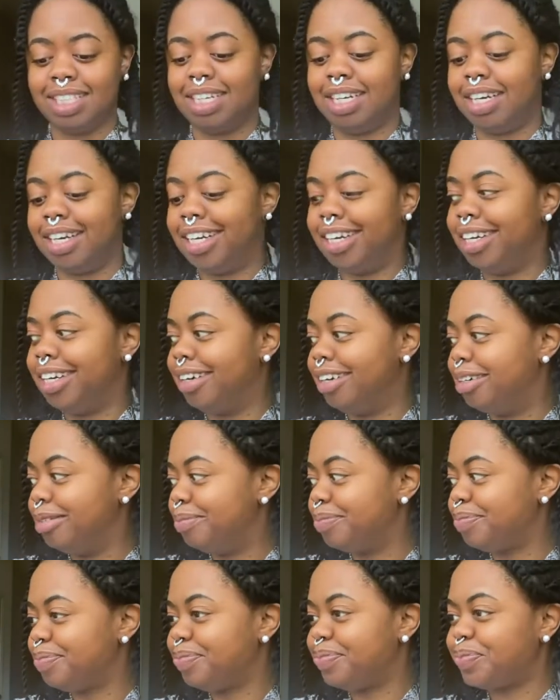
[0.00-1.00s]

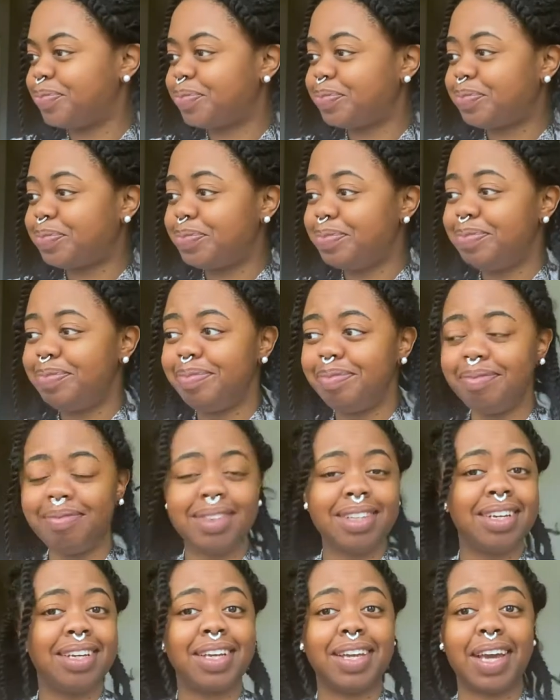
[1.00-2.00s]

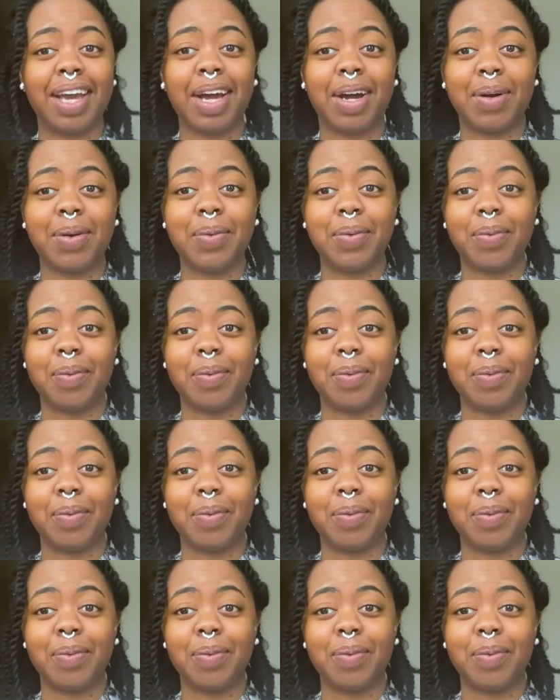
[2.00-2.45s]
Yeah,